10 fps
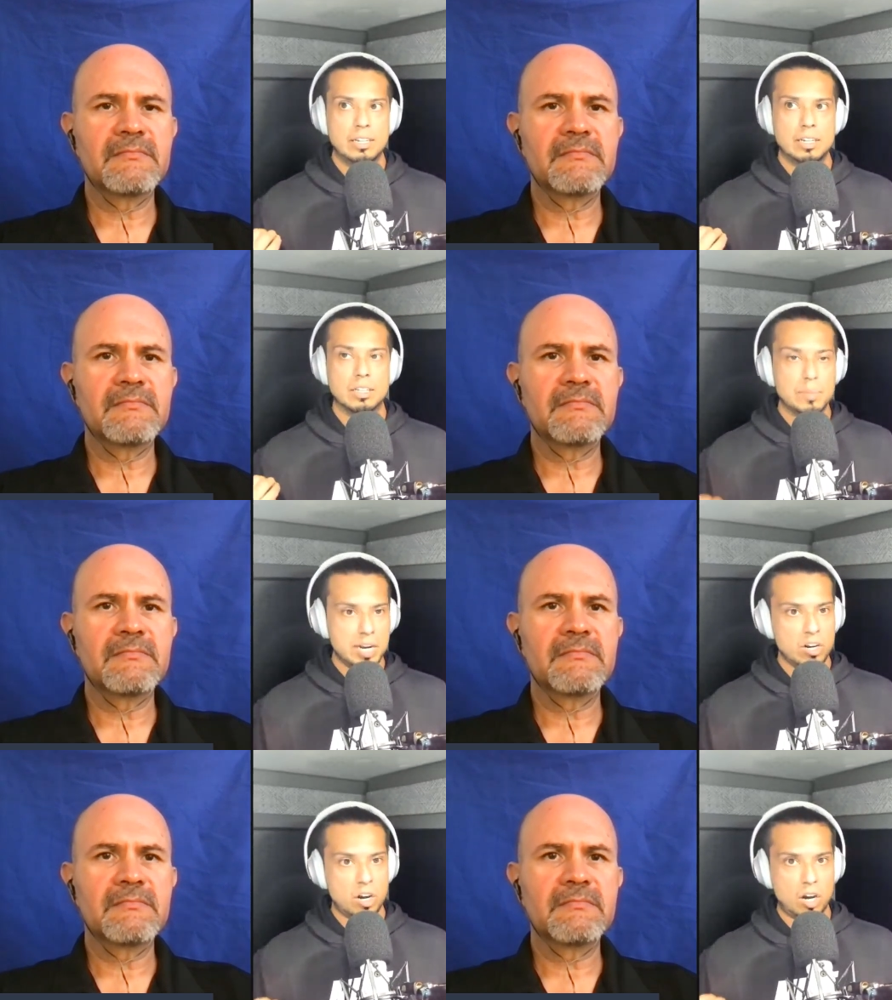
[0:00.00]

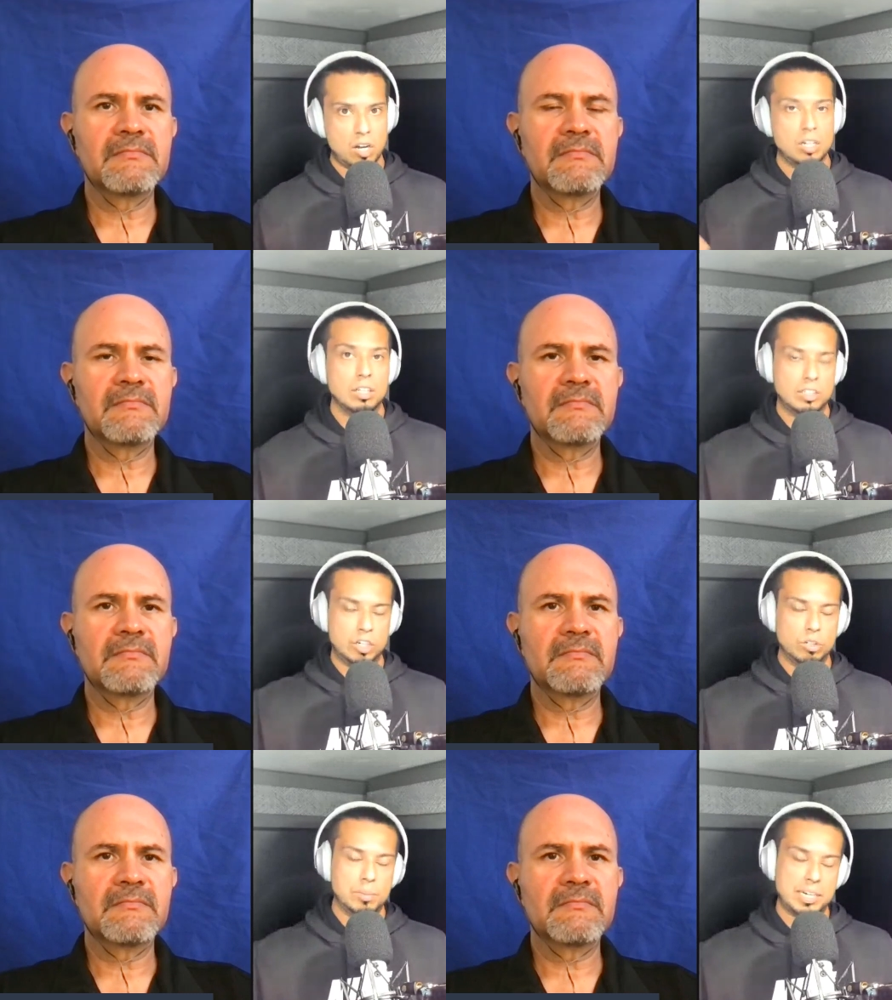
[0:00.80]
Speaker 1: limited on, you
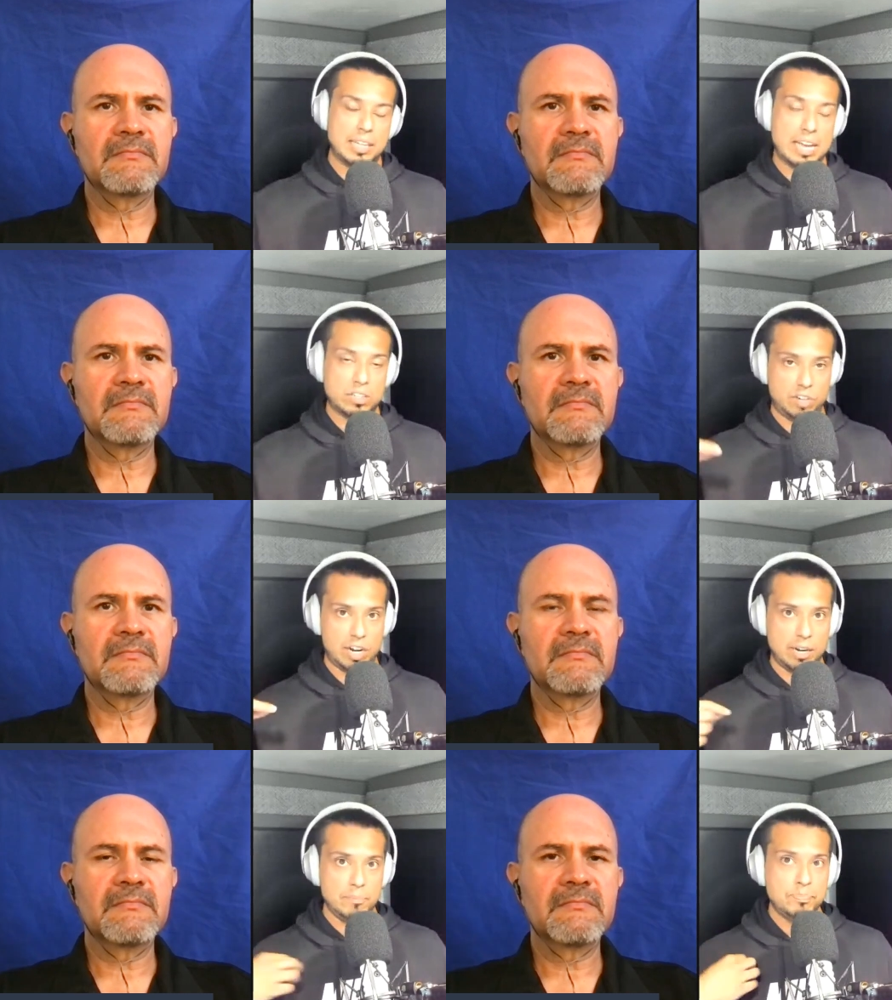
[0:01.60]
know, limited last
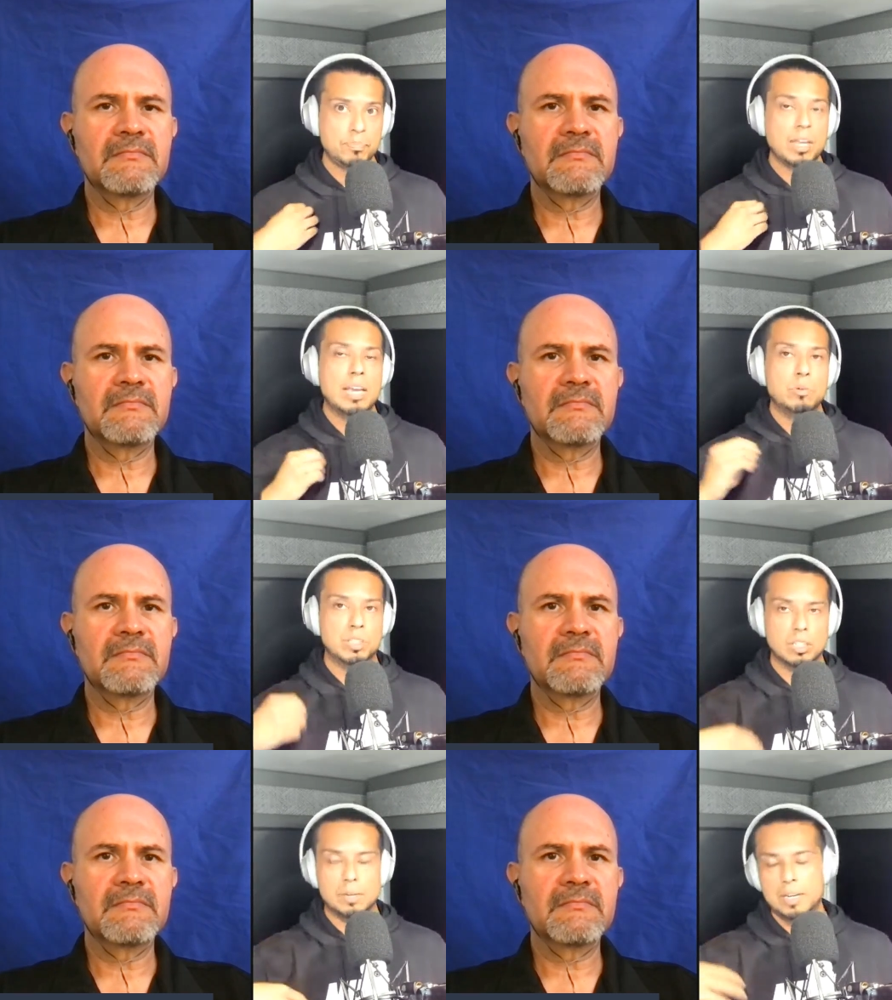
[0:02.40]
Friday. He was
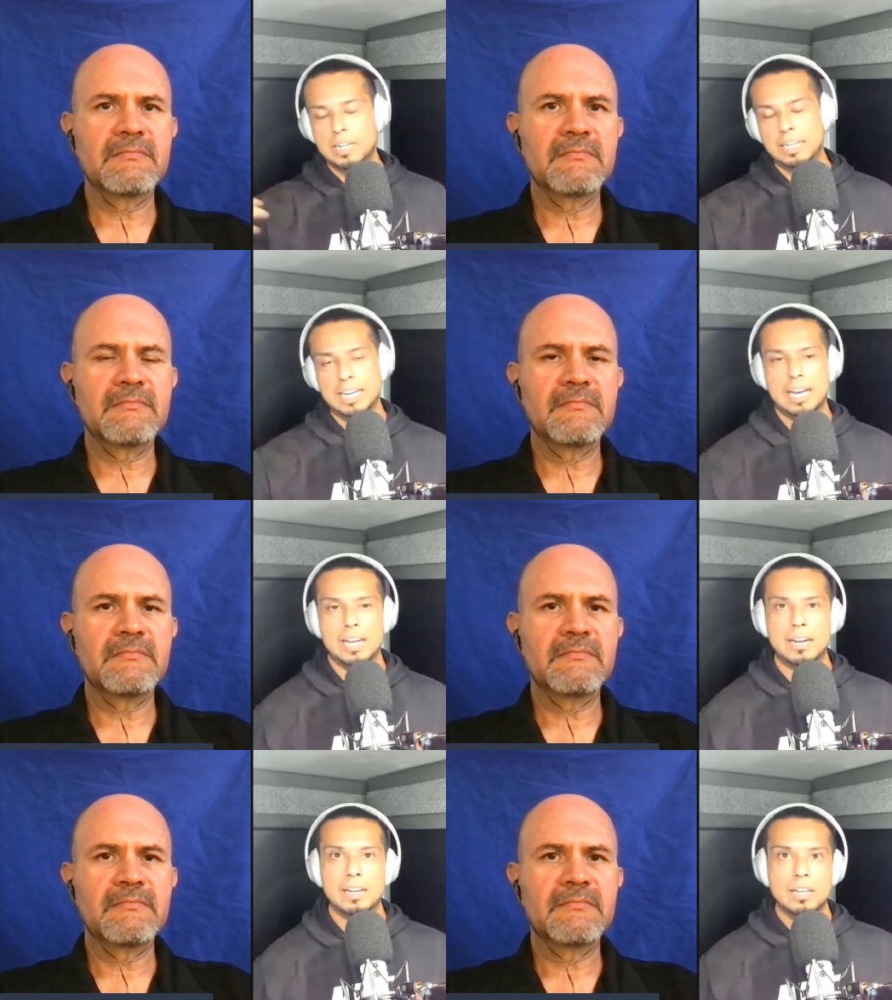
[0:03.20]
limited
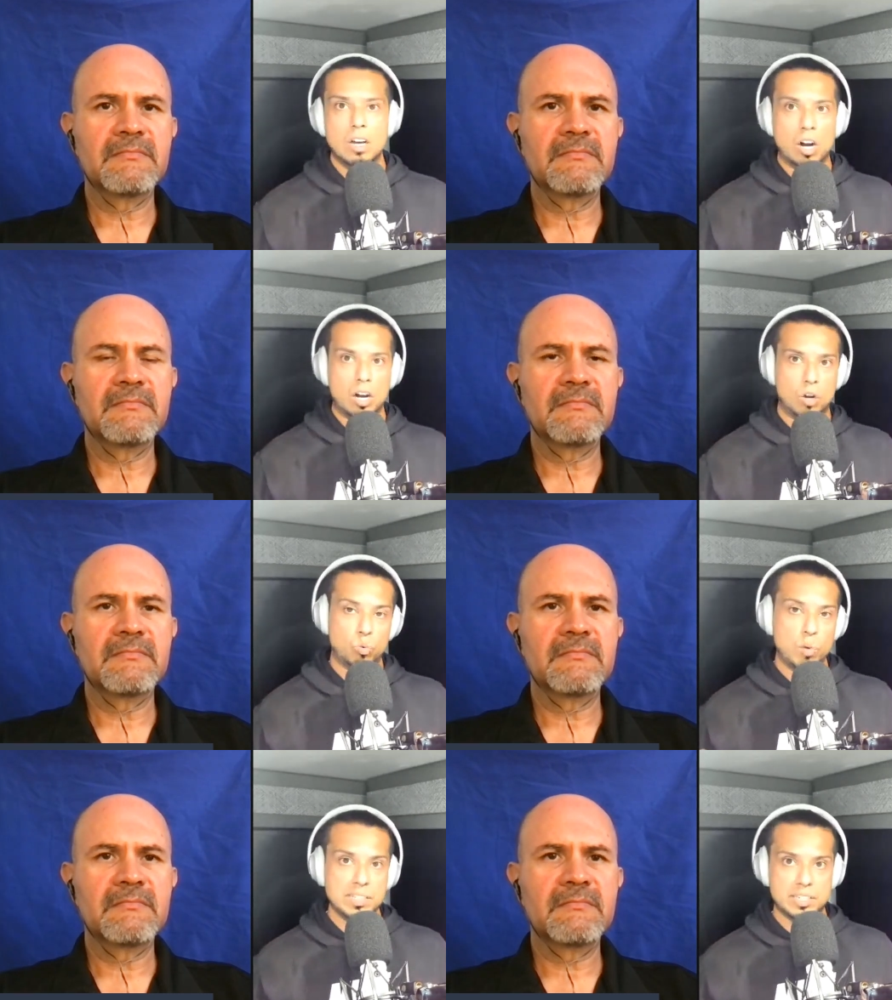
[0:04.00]
again on
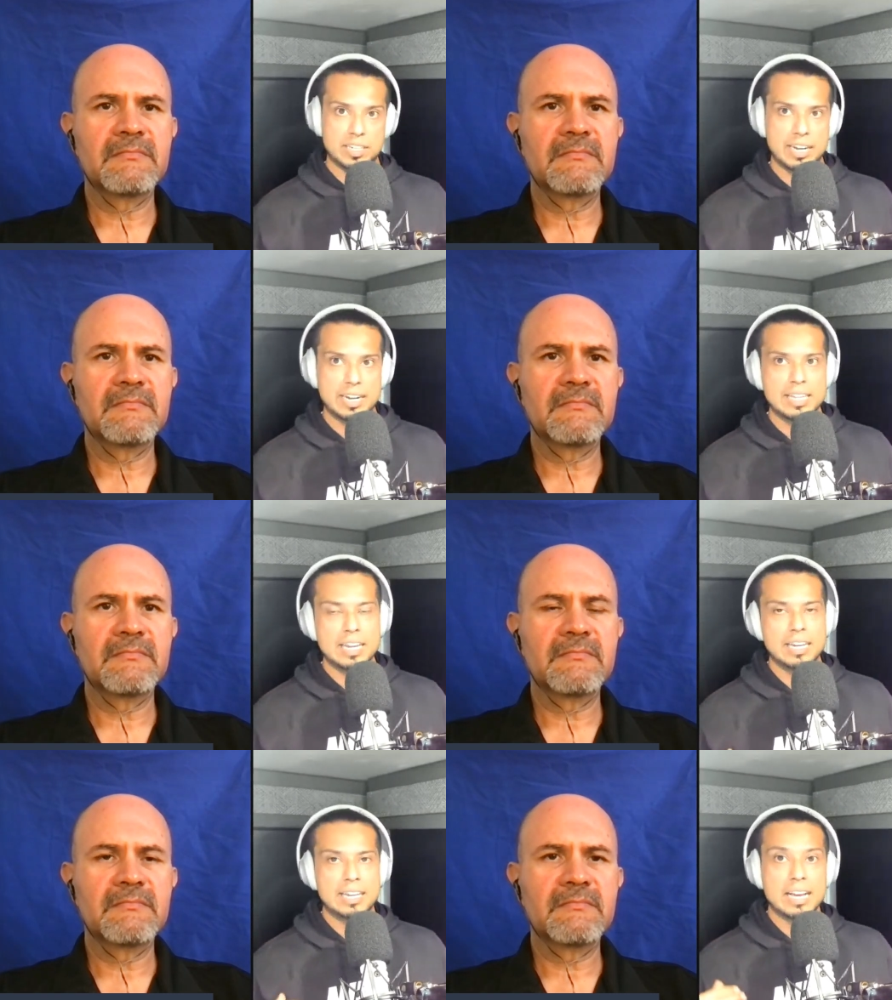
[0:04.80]
Wednesday. And
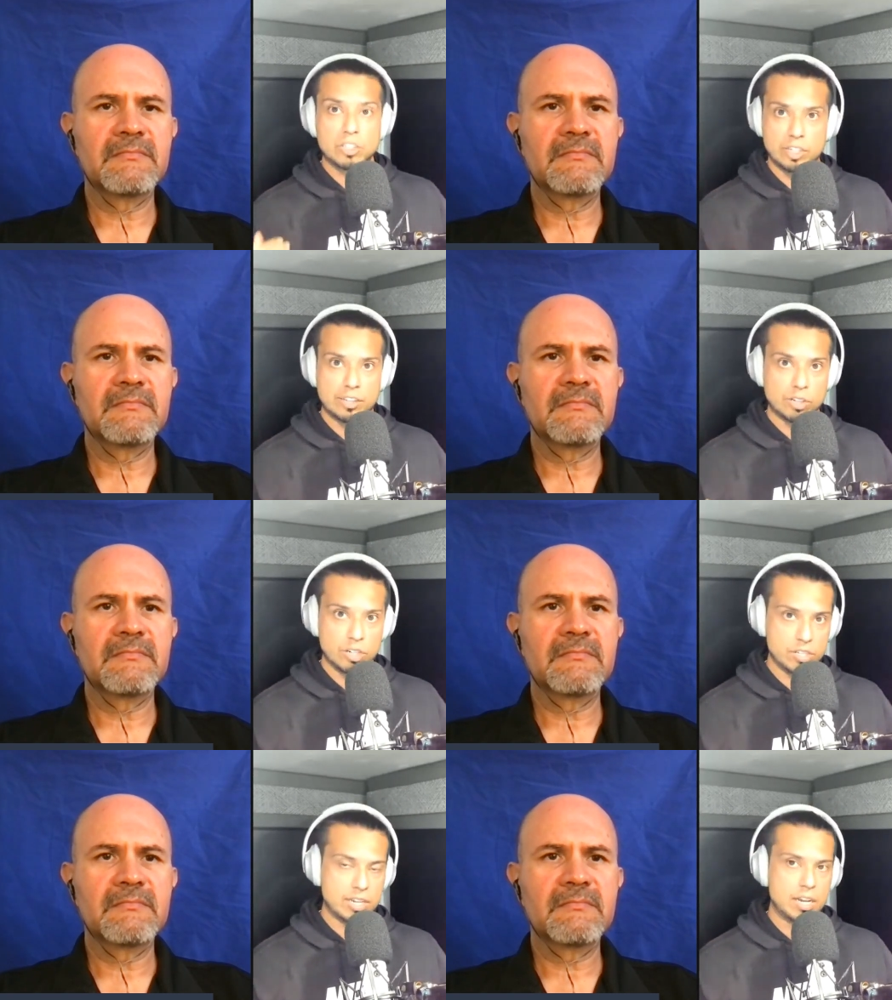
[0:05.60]
then yesterday,
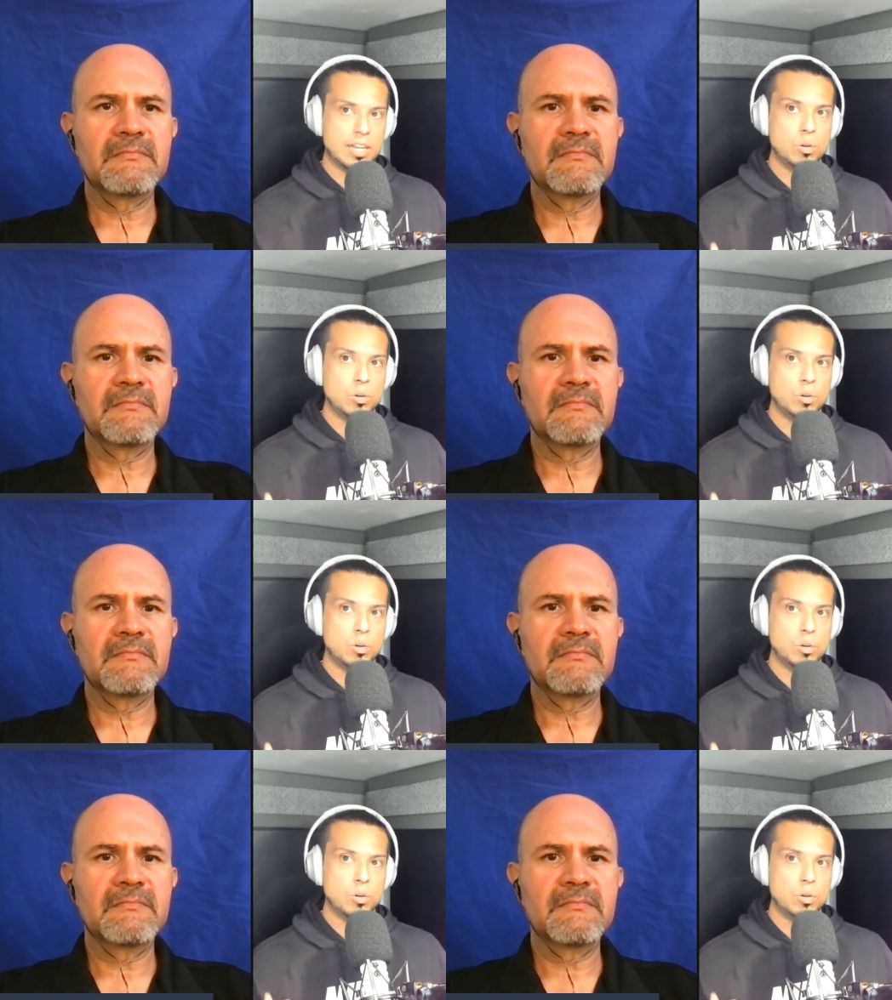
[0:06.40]
Thursday, he